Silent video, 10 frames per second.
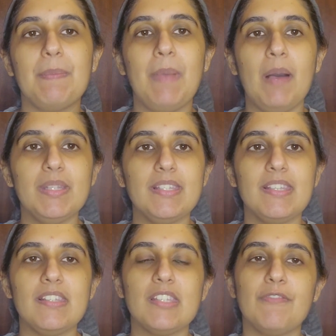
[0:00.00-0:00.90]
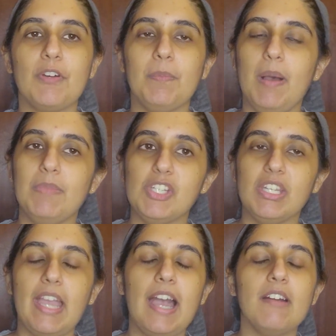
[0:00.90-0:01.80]
publicist for a
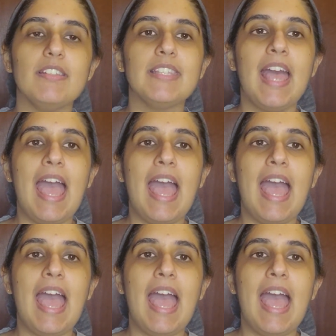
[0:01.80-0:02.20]
publishing house,